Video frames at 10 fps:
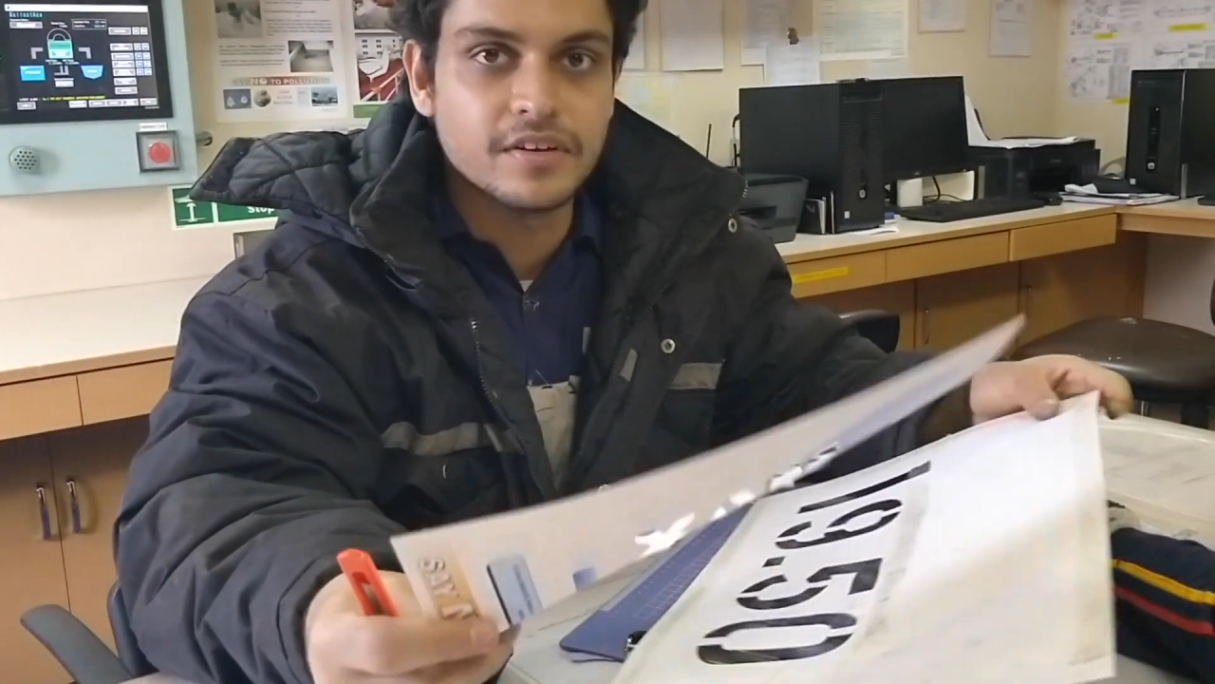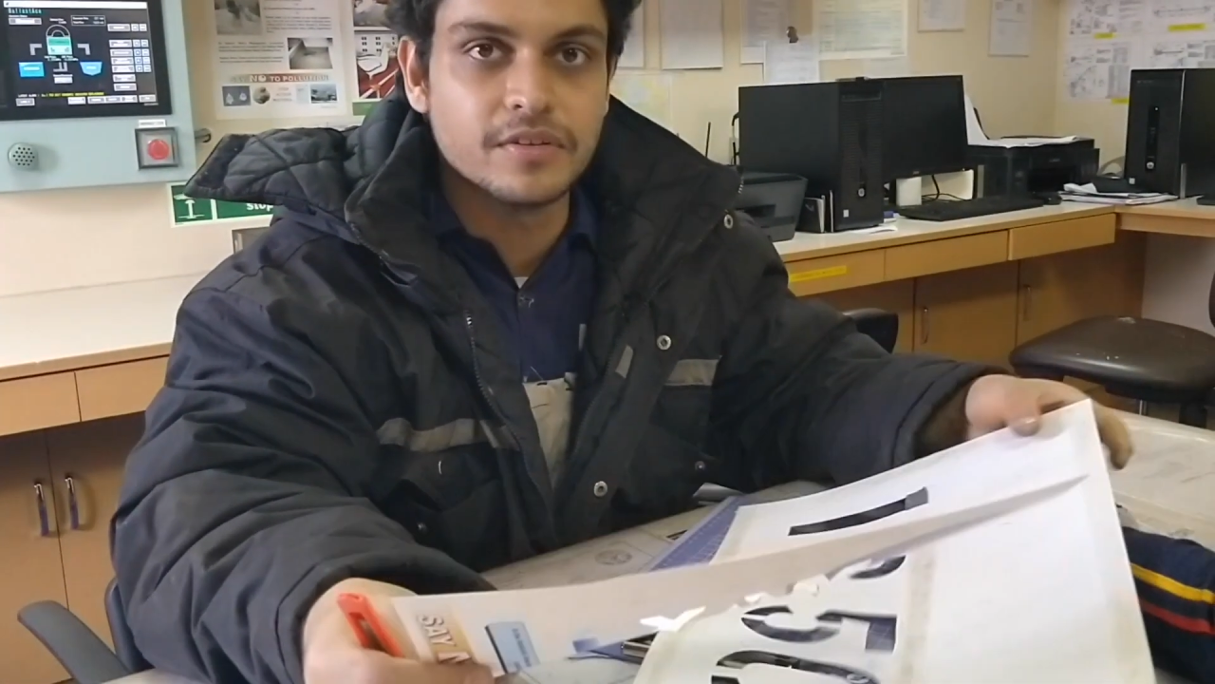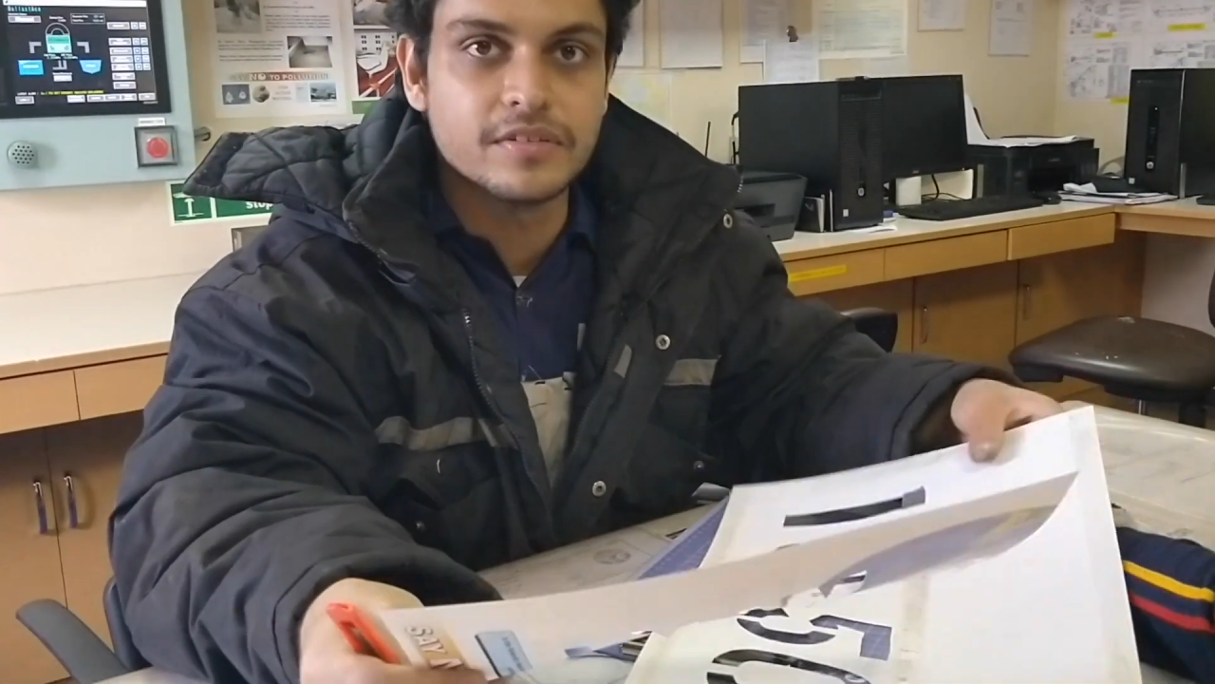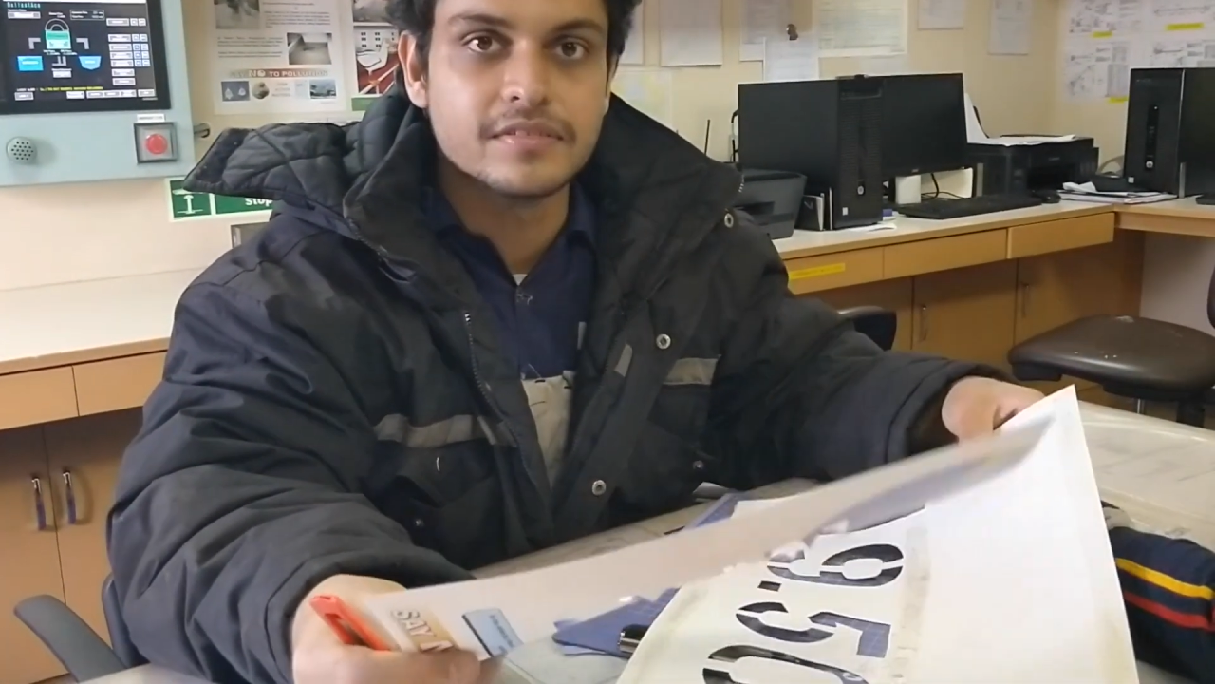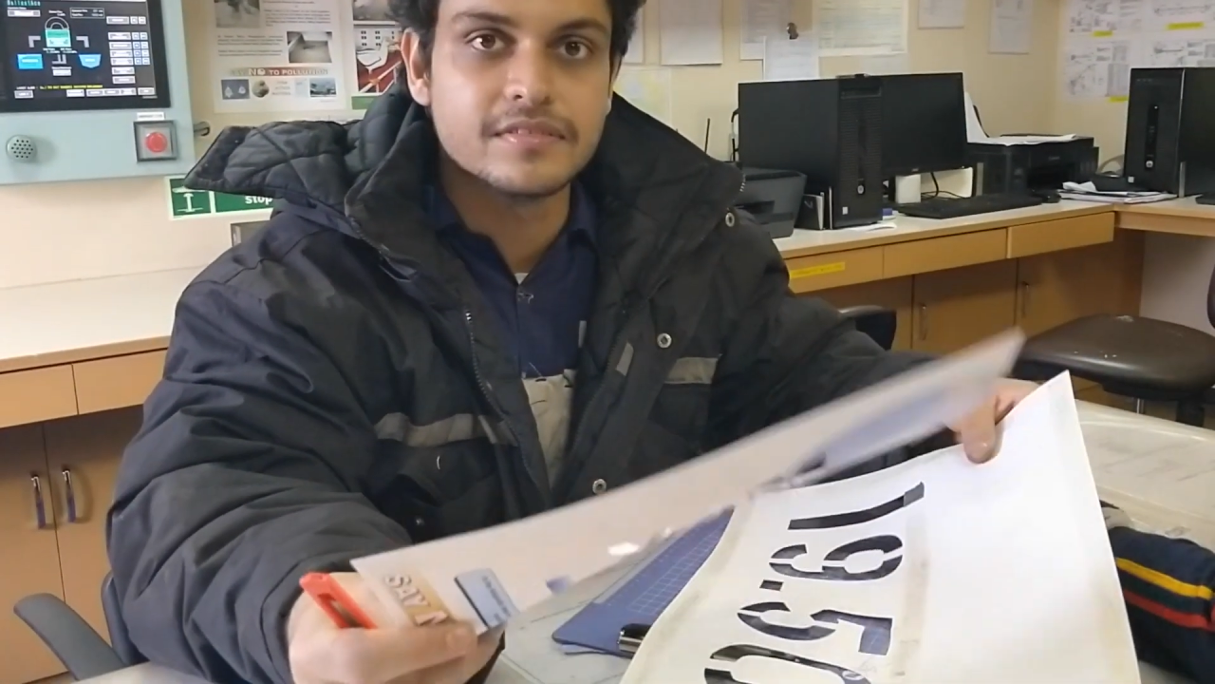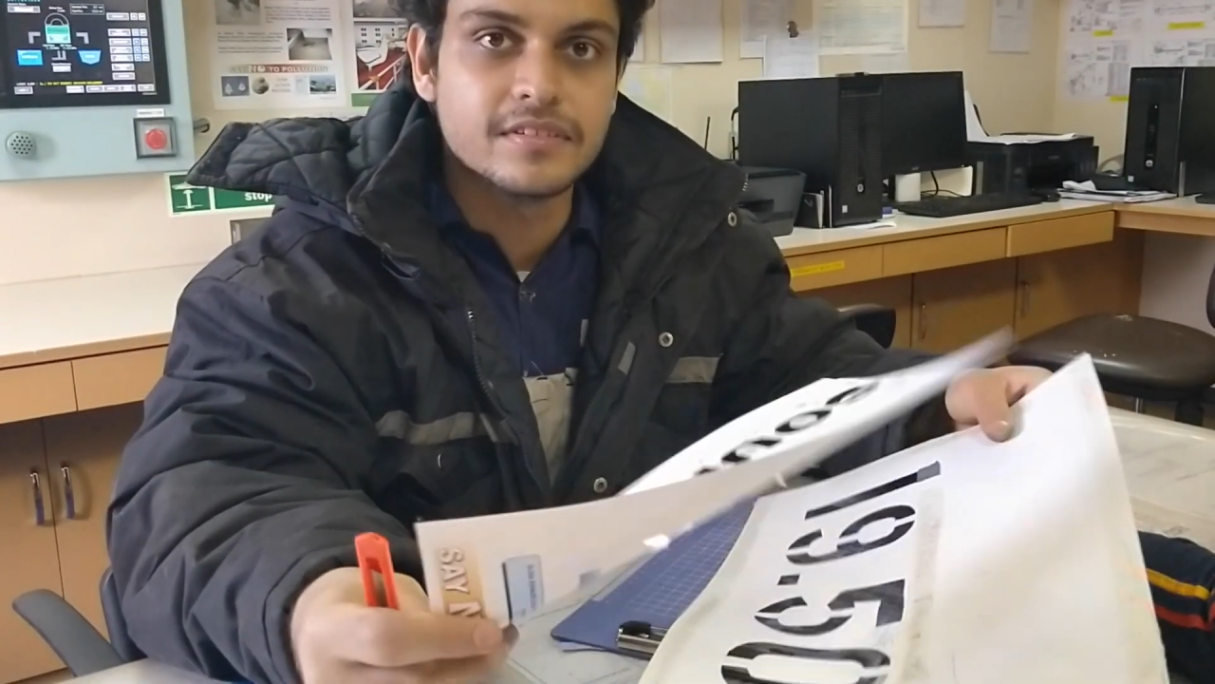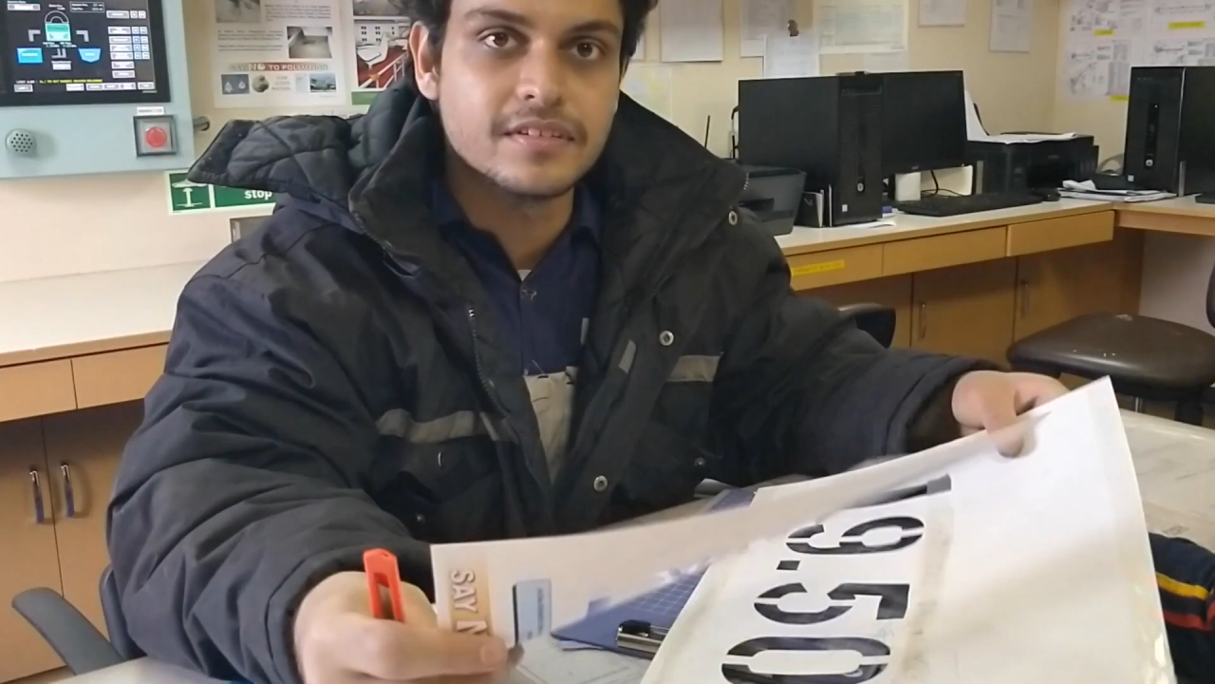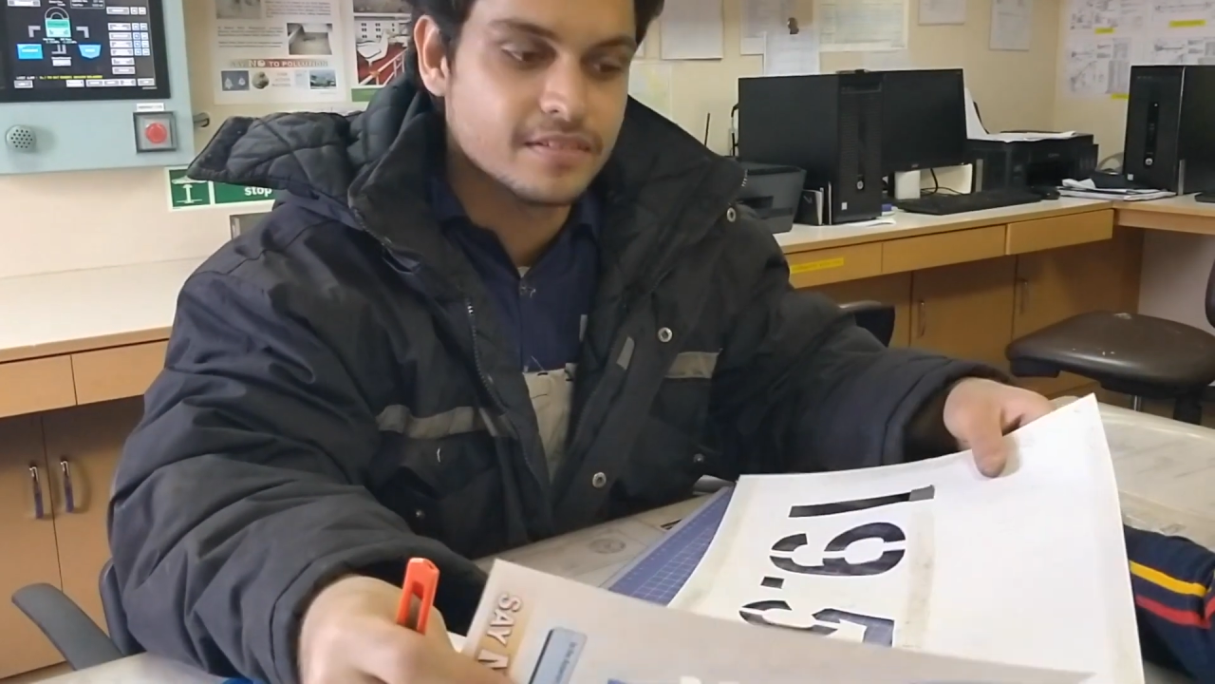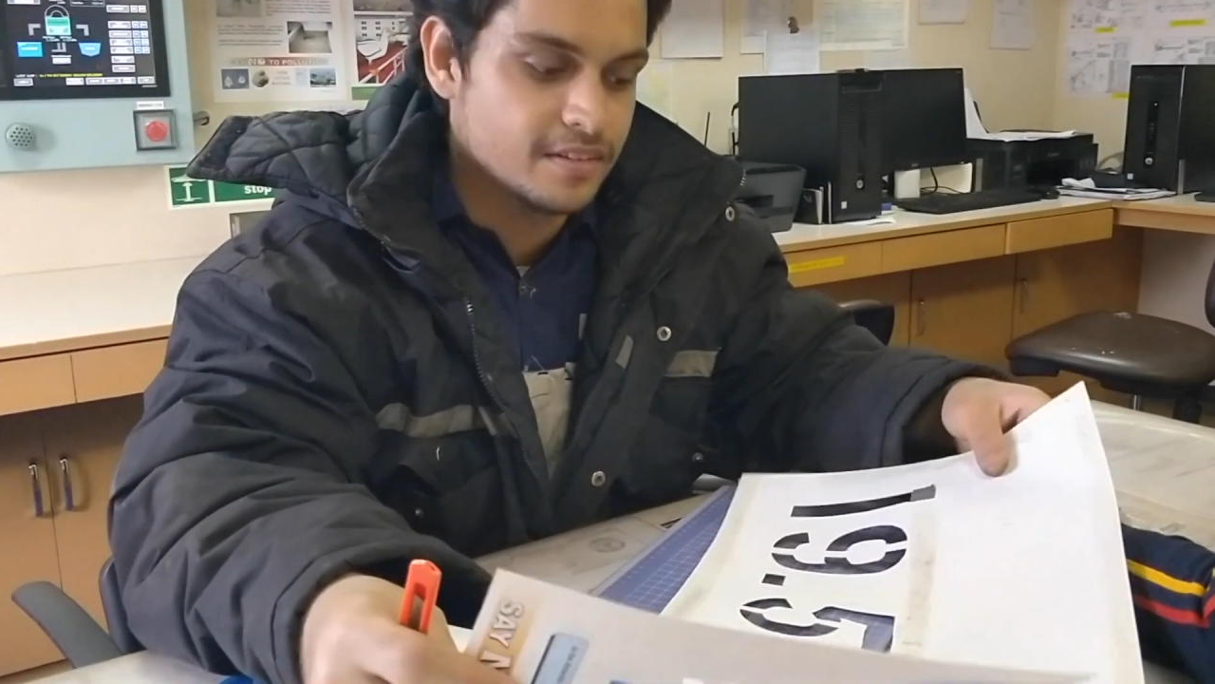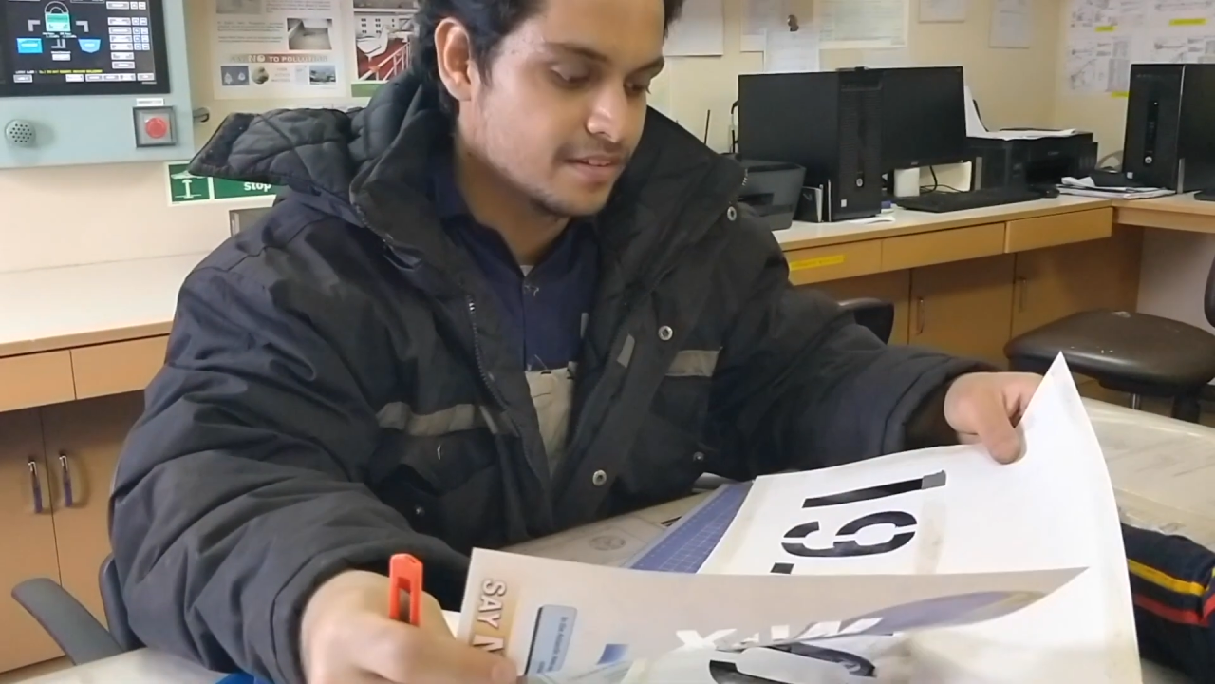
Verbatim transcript: on.